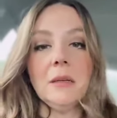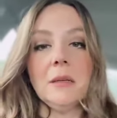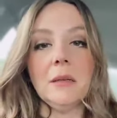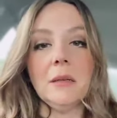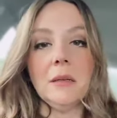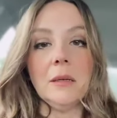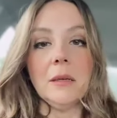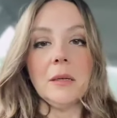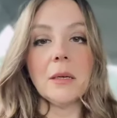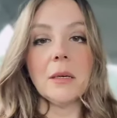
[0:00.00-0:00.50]

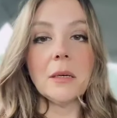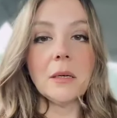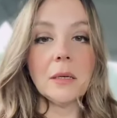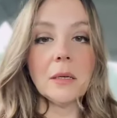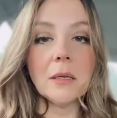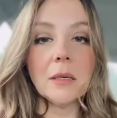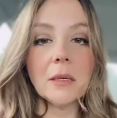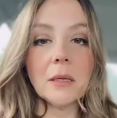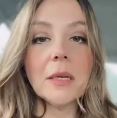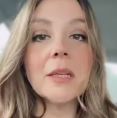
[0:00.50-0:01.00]
it's pretty
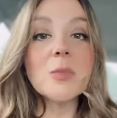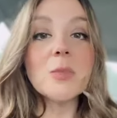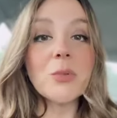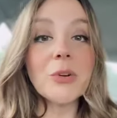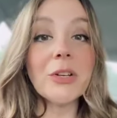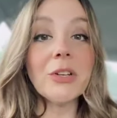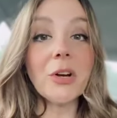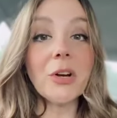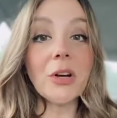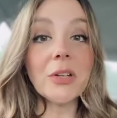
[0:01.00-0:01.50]
daunting.
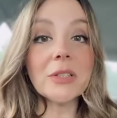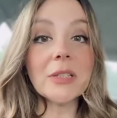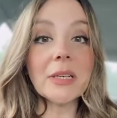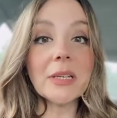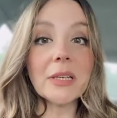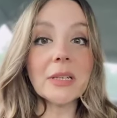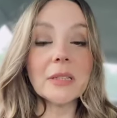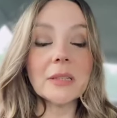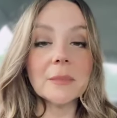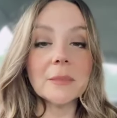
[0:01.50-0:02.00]
I don't
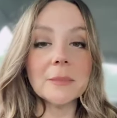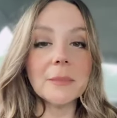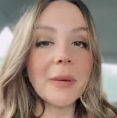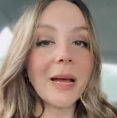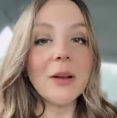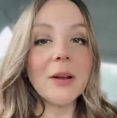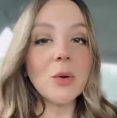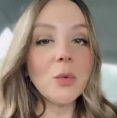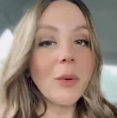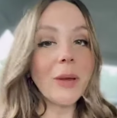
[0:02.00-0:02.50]
wake up like
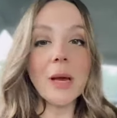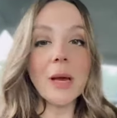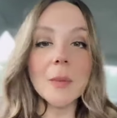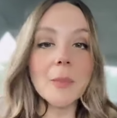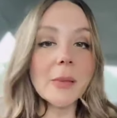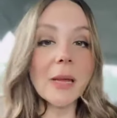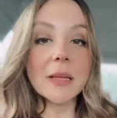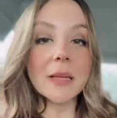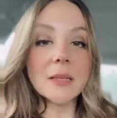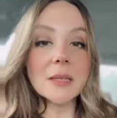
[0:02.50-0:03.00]
this. This is
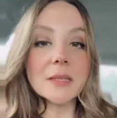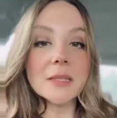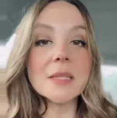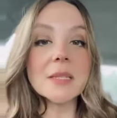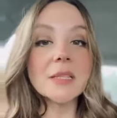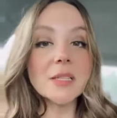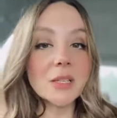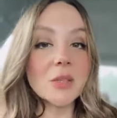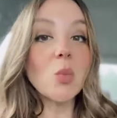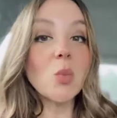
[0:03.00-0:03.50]
work. This
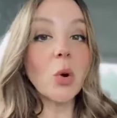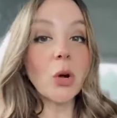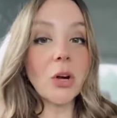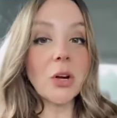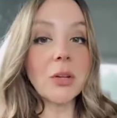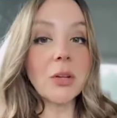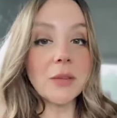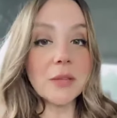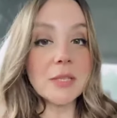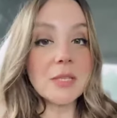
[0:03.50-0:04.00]
takes
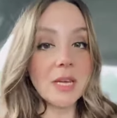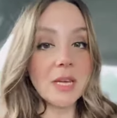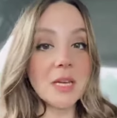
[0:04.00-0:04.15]
work.